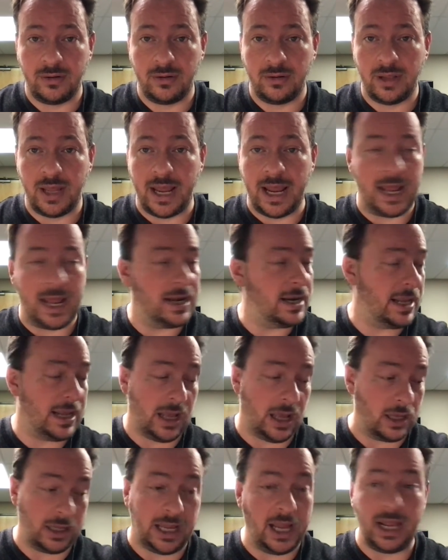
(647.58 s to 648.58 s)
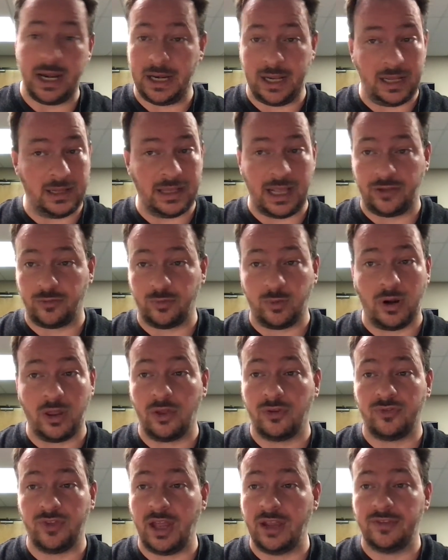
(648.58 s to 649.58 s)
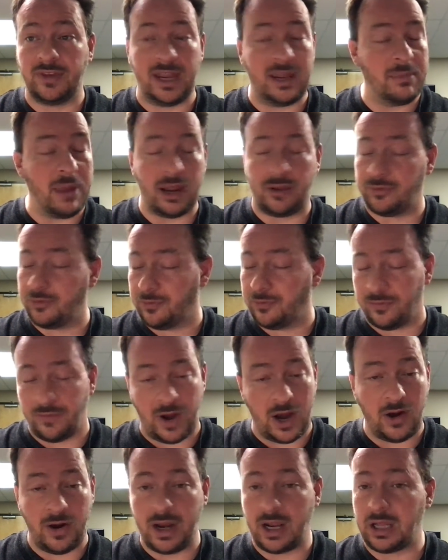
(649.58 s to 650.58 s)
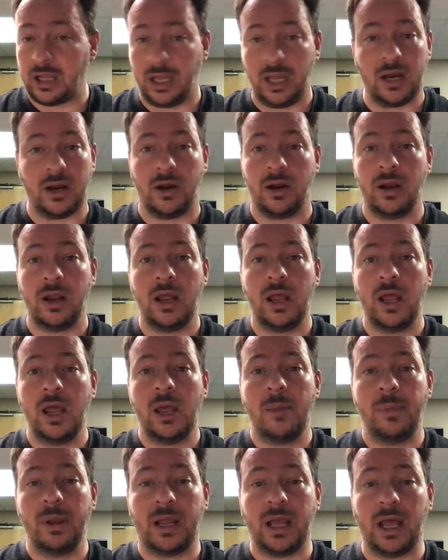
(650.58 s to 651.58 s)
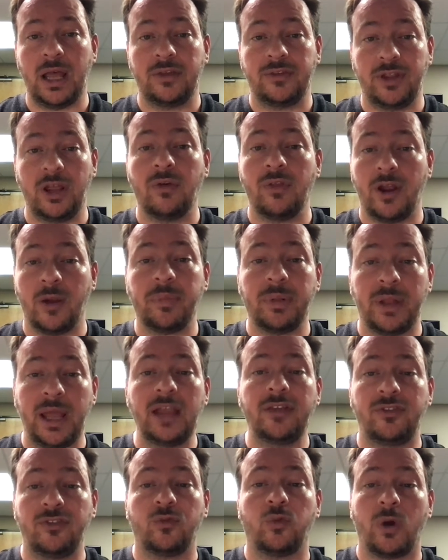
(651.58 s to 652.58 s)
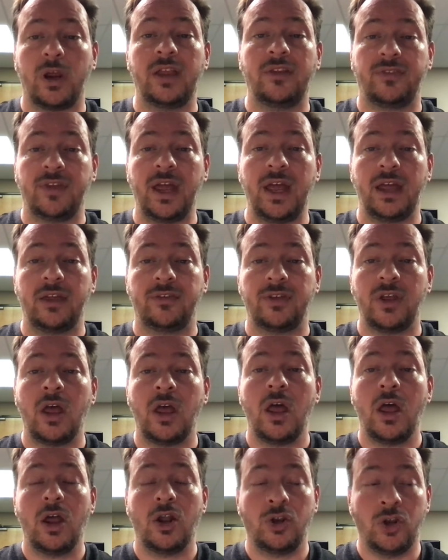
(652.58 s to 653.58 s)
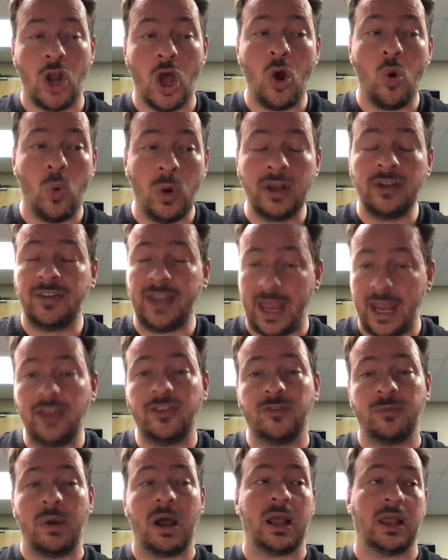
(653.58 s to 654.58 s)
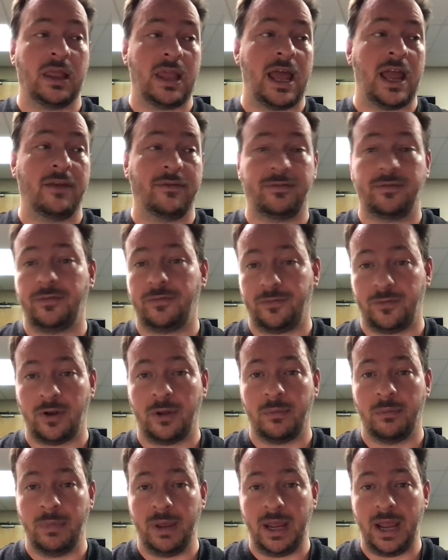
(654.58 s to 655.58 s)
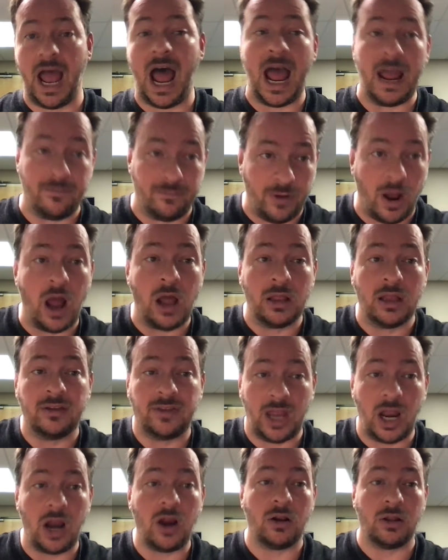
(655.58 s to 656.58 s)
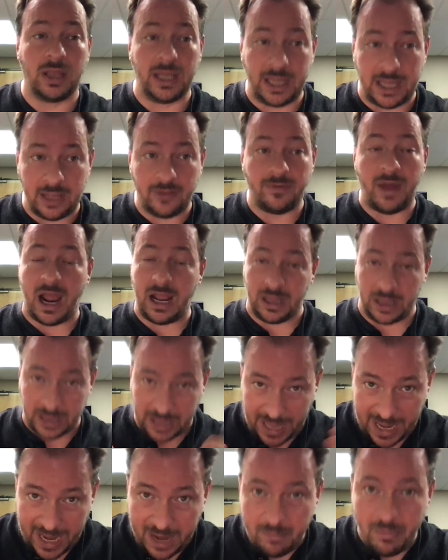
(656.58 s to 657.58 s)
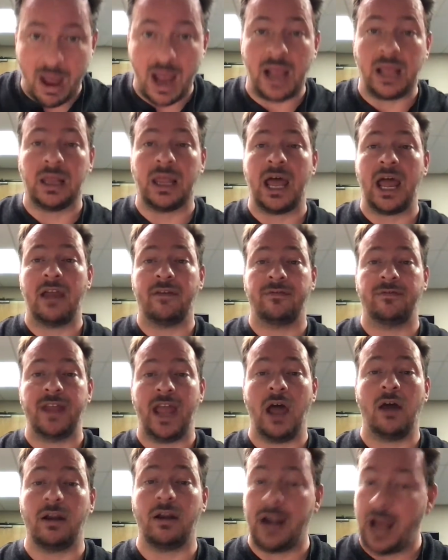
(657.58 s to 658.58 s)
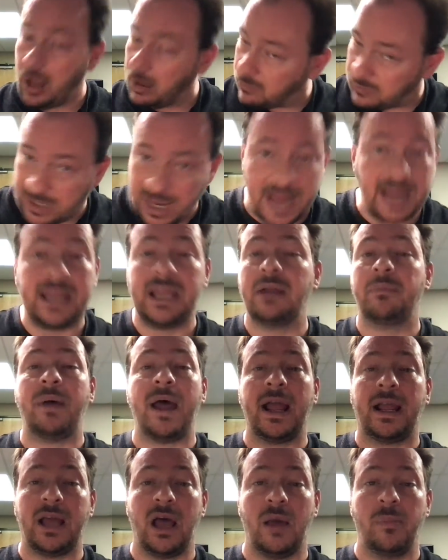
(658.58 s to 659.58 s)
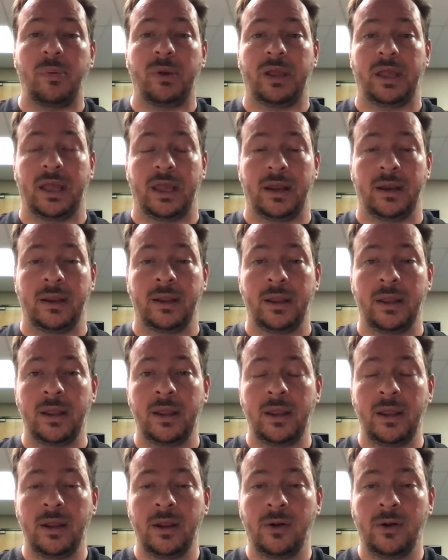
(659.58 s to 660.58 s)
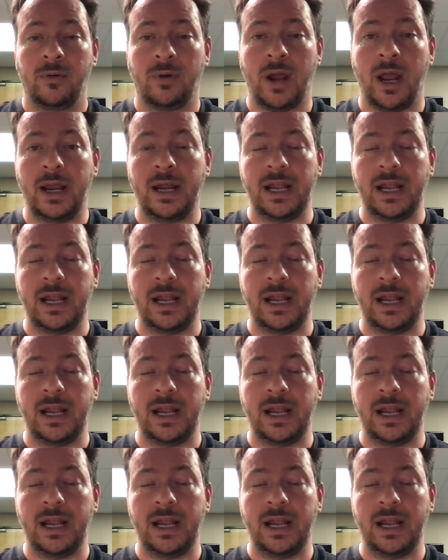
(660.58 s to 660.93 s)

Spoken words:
And again, that's one of those things that he makes very clear. Because, there are places where he says, no one takes my life from me. I voluntarily give. I lay my life down and I'll take it back up again, right?